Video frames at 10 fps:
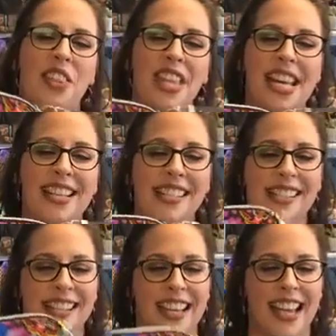So
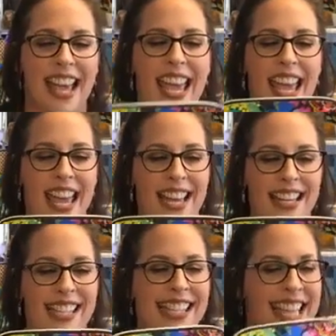this
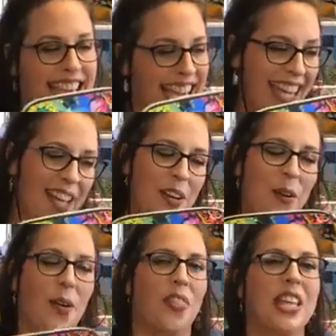is, thank
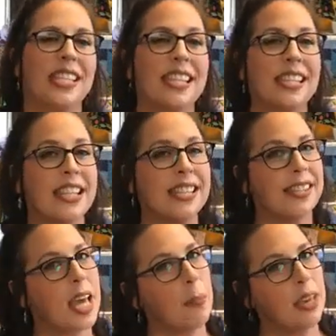you. This is the
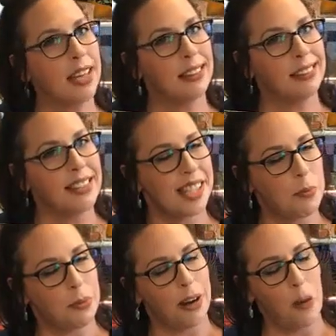Sammy
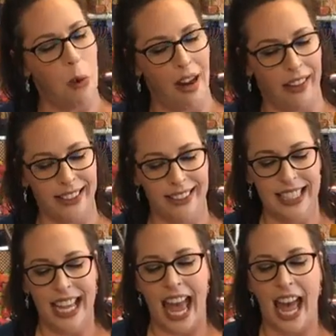Zip Around Wallet,
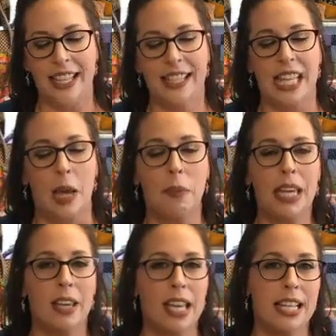and
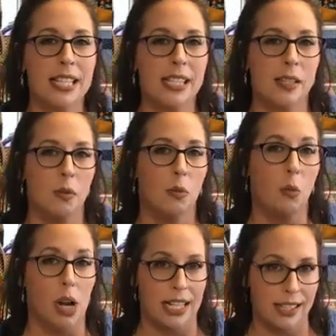Sammy is
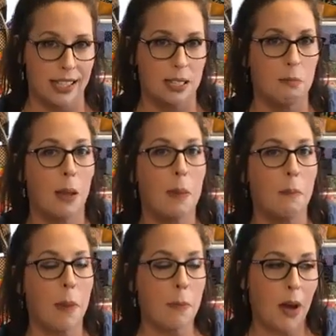was my,
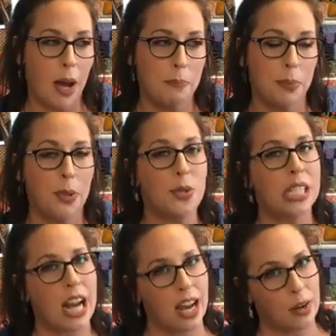my pop,
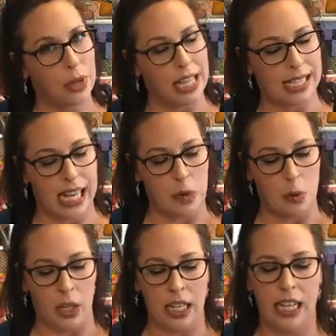who's not with us
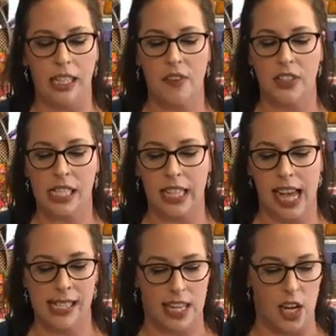anymore. He left us
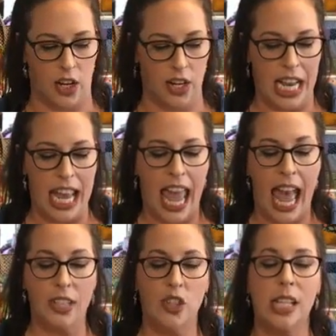last year,
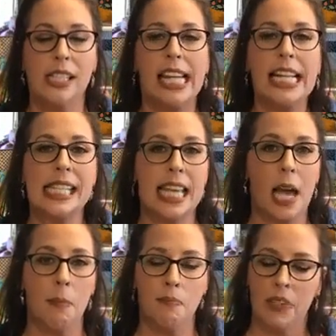and just like
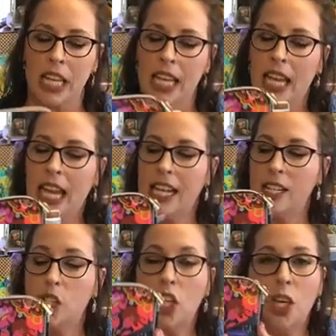Sam, it
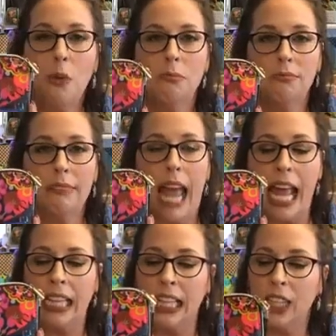is cute
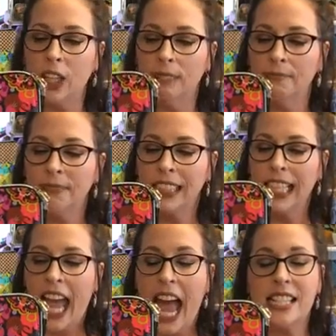and little.
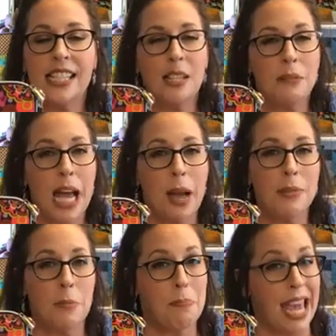And
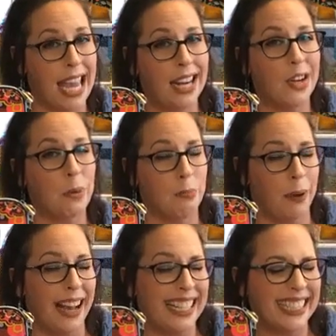sometimes a pain in your
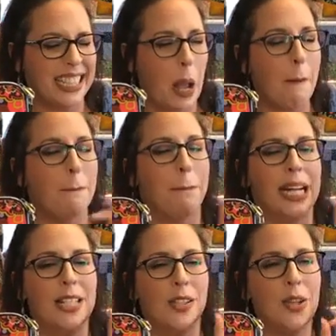butt,
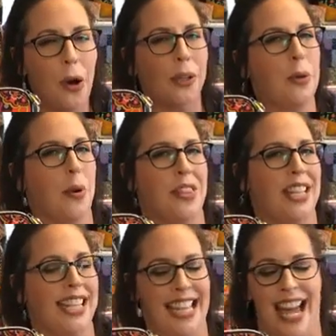but it's totally worth
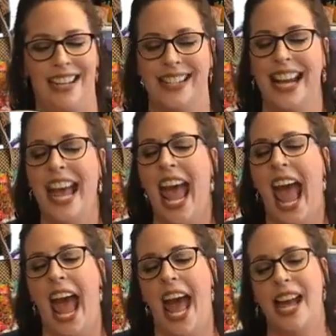it in the end.
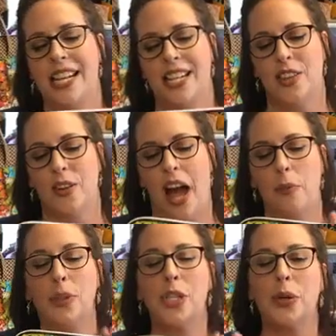And the, I
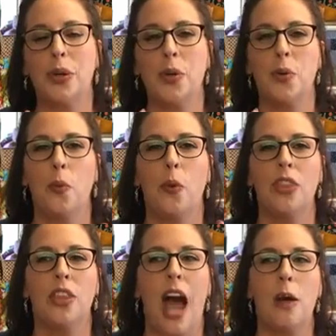will show you.
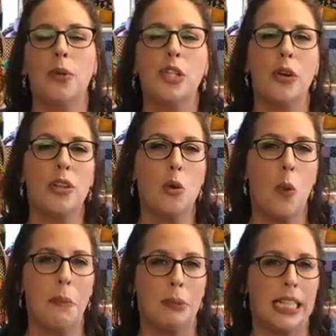The, I will show you the
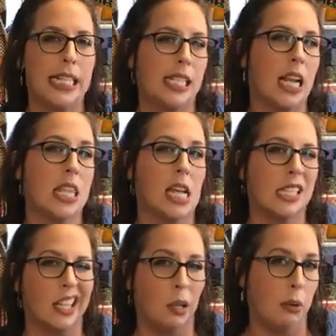one place that I think
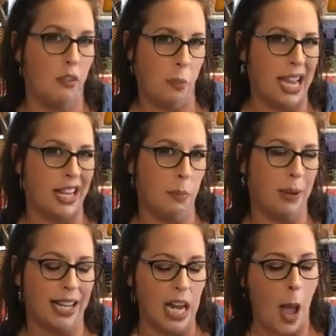it's a little bit of a pain in the
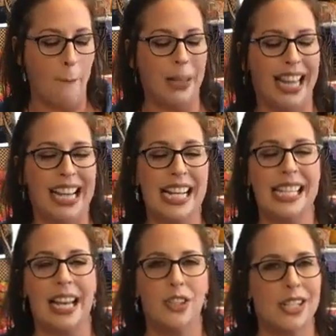butt. But like I
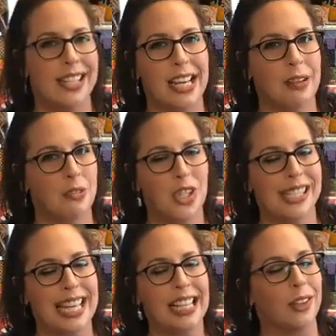said, just like
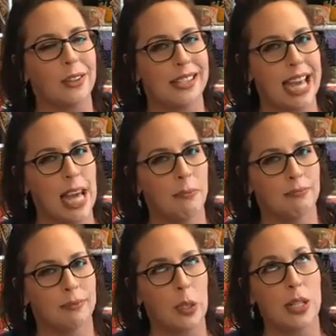just like little
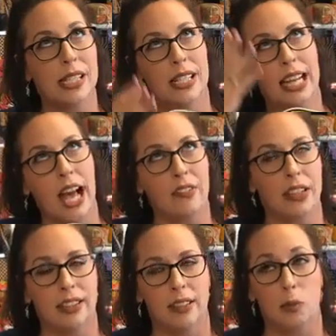Sam, who is in
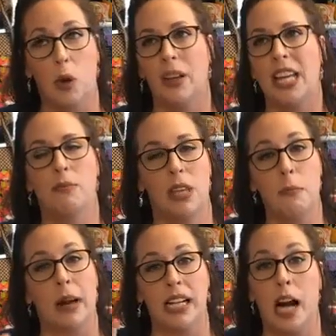heaven. Well, he he
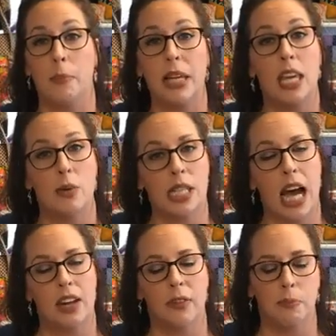might not be. He was
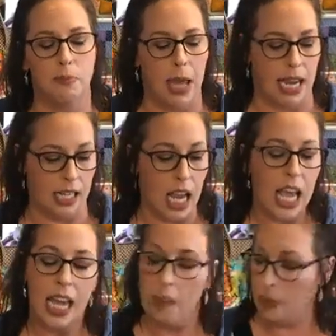kind of a pain.
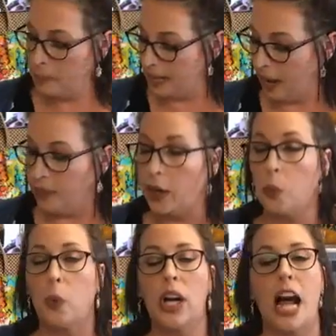He might be down there.
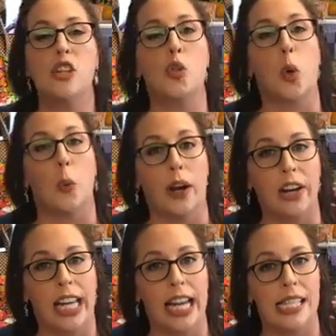We're not sure where
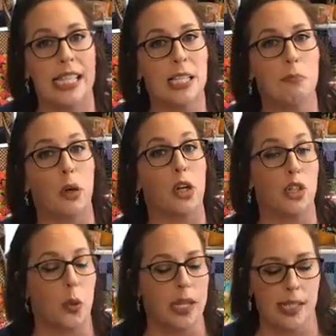he is. He's in
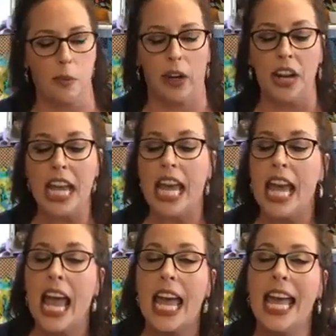purgatory somewhere.
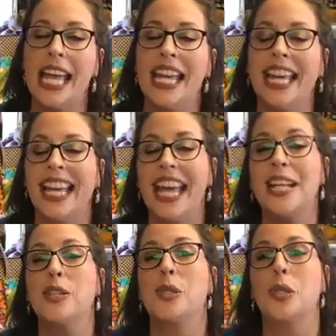It